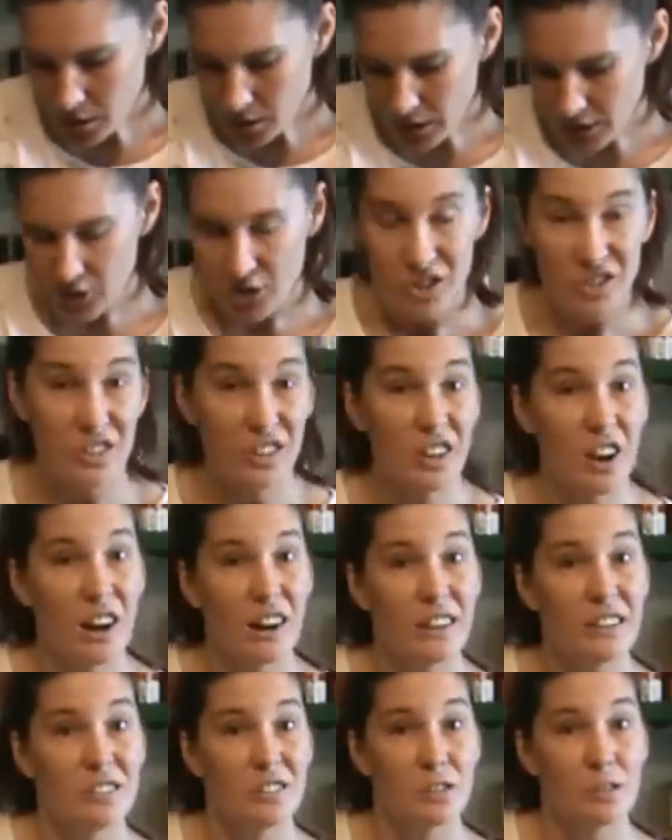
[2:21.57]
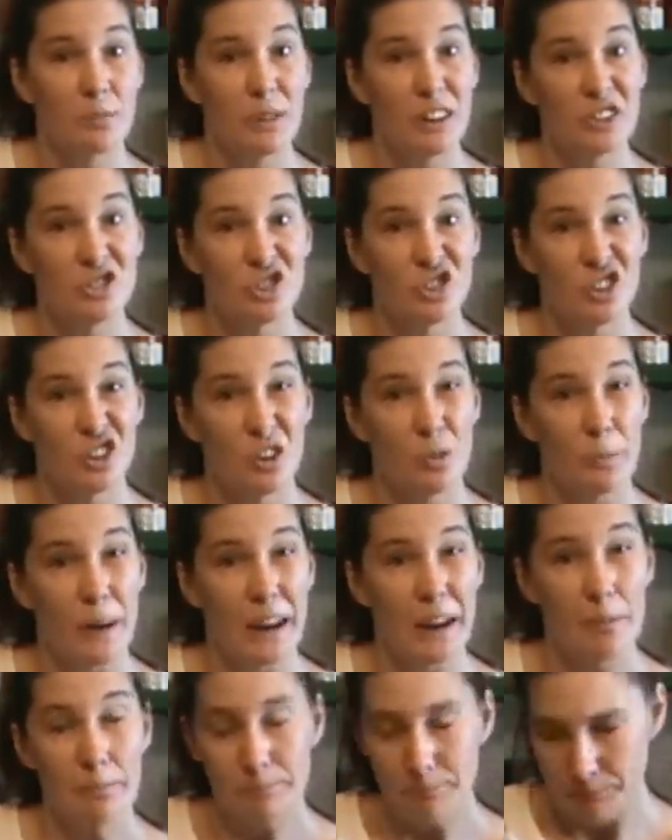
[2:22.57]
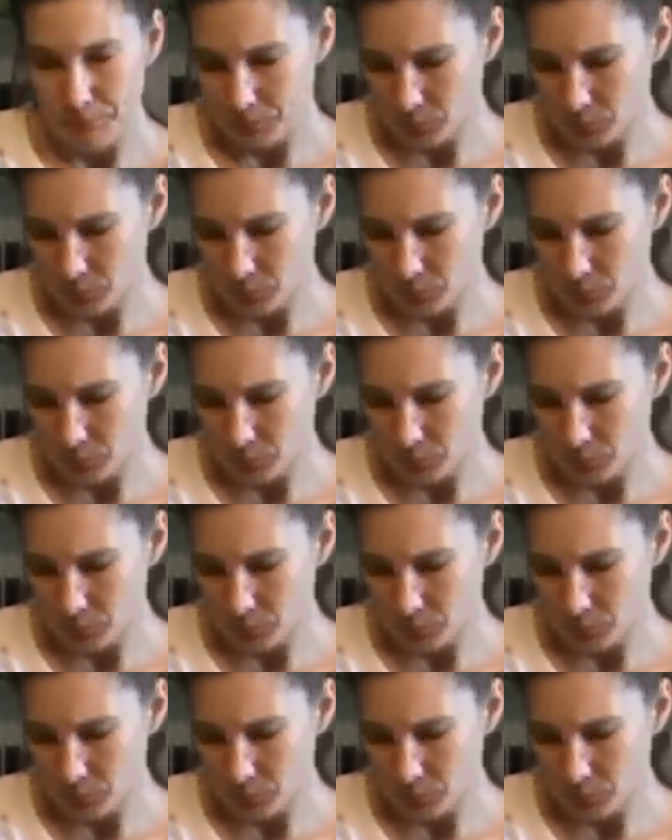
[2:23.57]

it's just a lot easier to make sure you don't make them.